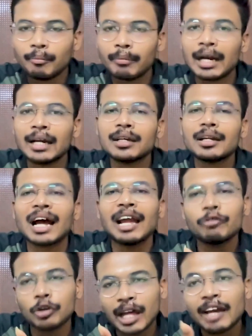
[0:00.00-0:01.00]
But I
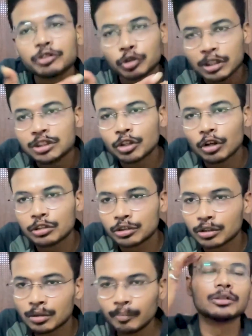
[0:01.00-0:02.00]
would have switched also.